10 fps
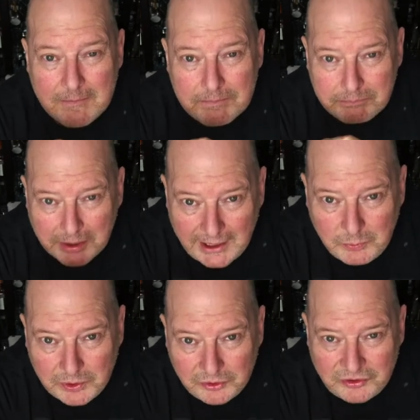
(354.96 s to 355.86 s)
But I
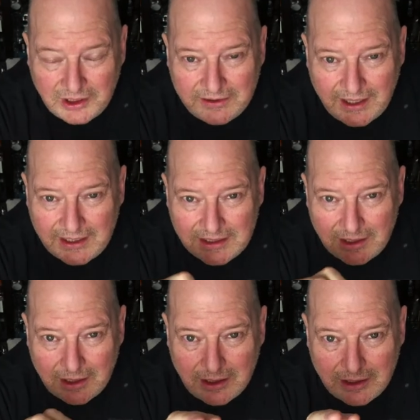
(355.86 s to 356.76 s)
will say that
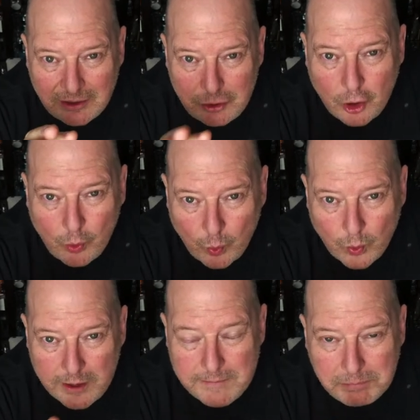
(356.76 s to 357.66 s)
no
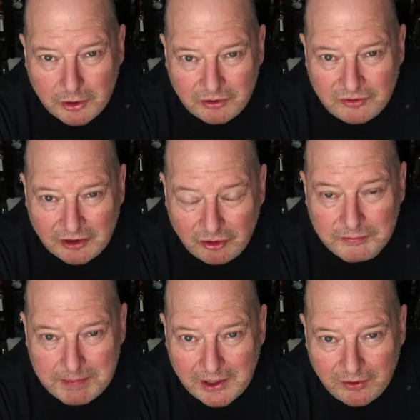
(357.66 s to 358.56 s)
one person is
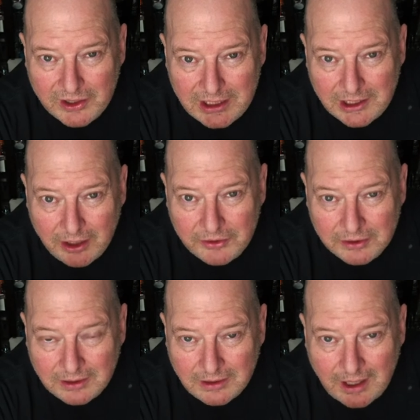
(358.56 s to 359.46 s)
better than the other.
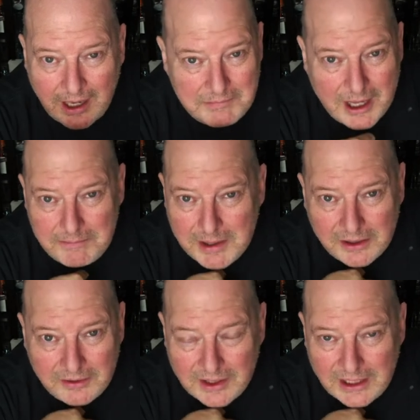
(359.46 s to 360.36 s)
I'm not
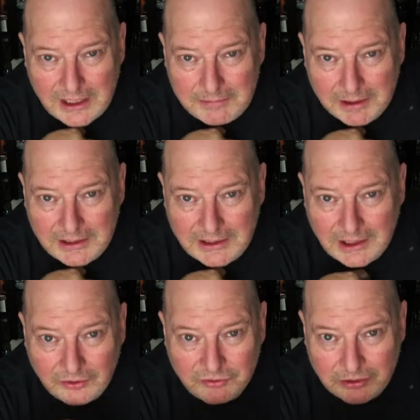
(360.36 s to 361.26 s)
better than anybody
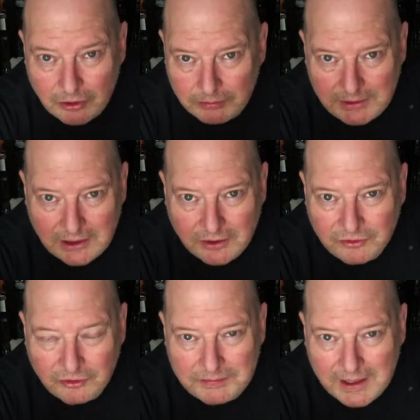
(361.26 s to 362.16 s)
else, and nobody
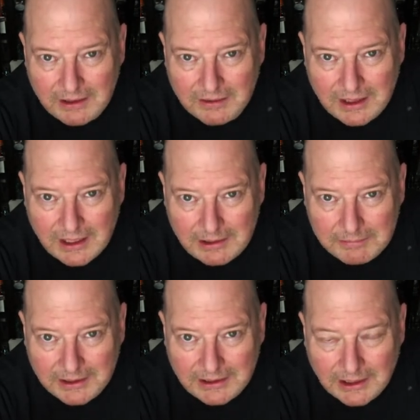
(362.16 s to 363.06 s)
else is better than
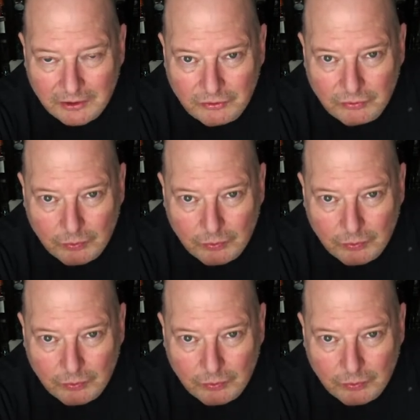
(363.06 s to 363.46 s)
anybody else.